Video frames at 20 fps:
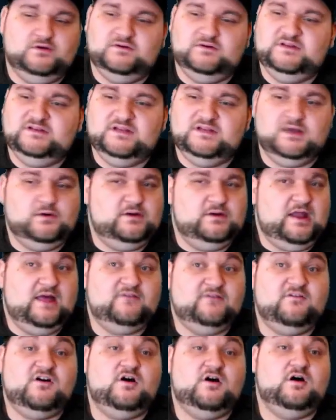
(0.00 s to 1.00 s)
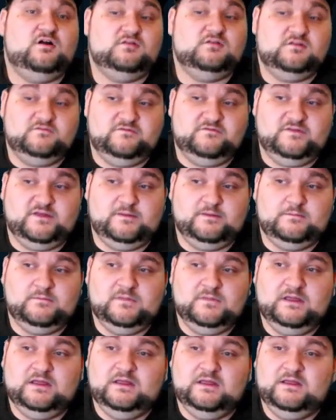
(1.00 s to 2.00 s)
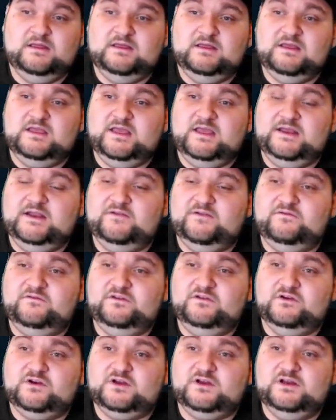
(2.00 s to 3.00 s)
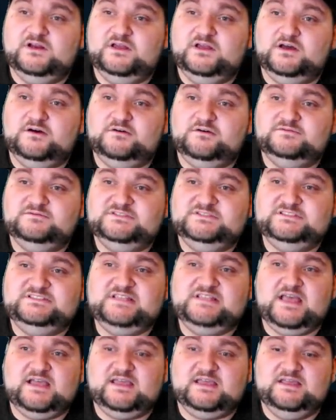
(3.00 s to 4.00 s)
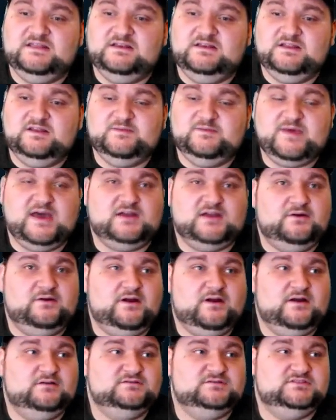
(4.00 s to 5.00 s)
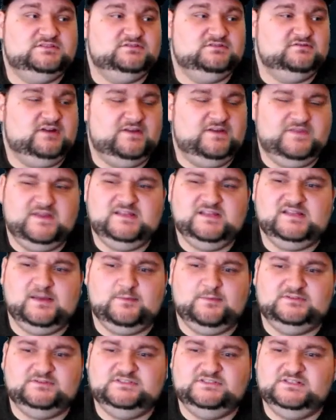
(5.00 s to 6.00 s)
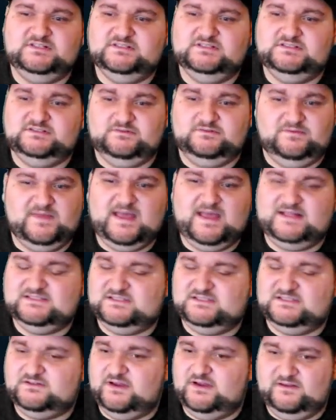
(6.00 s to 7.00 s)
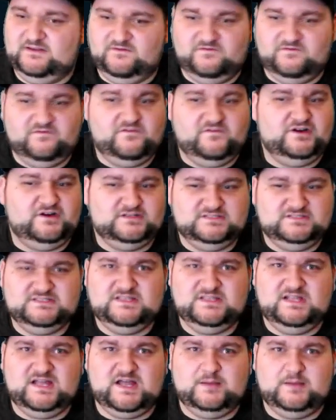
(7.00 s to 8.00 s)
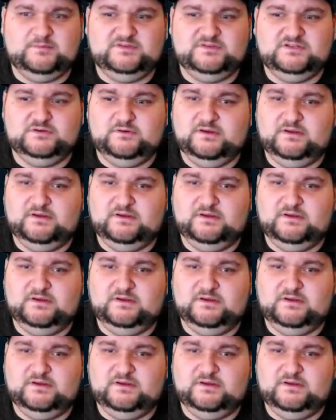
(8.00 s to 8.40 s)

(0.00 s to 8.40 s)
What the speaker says: to go and have all of them. And if you're going to go second in battle round 2, right? They double turned you. That's great. First thing I'm doing